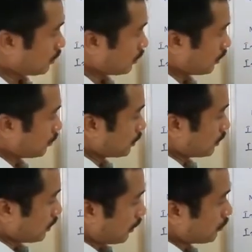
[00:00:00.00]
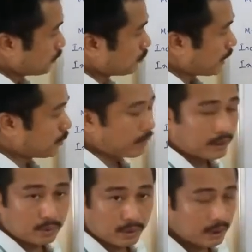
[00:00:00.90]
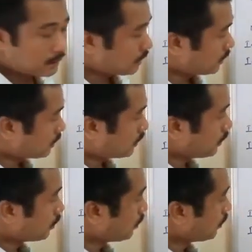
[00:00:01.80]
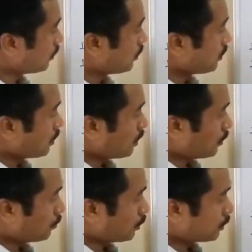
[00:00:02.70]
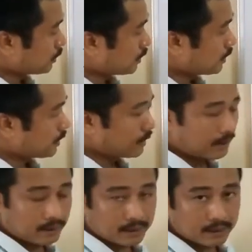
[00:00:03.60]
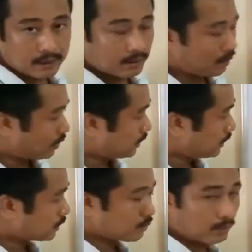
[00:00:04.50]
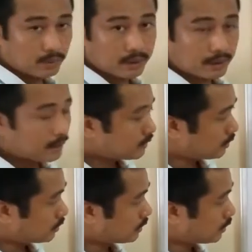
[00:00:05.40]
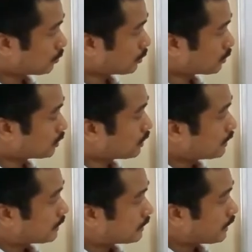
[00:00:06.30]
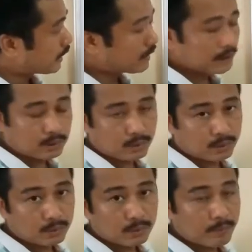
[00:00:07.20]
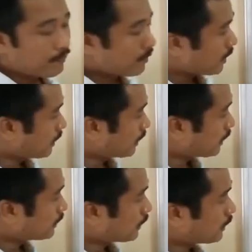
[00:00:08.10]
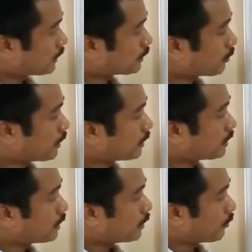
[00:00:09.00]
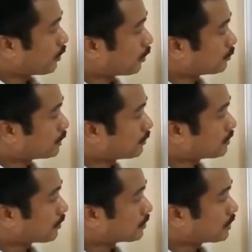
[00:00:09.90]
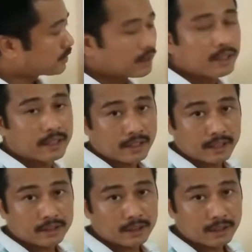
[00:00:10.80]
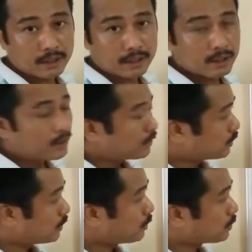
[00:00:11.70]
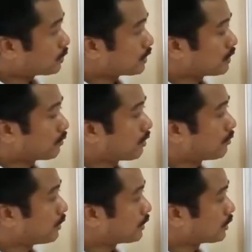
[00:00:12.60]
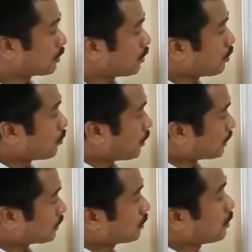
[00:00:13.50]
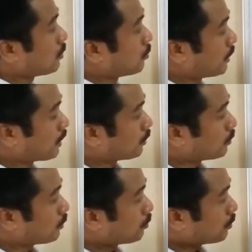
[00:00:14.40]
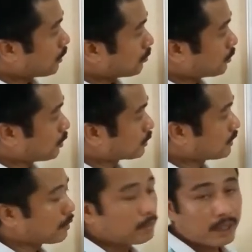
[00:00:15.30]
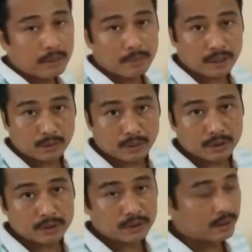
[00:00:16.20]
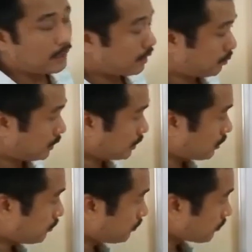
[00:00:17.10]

Upon pi back donation, the CO bond order is going to decrease, or CO bond strength is going to decrease, and that is why you will observe substantial decrease in the CO stretching vibration once metal to carbon monoxide pi back donation happens.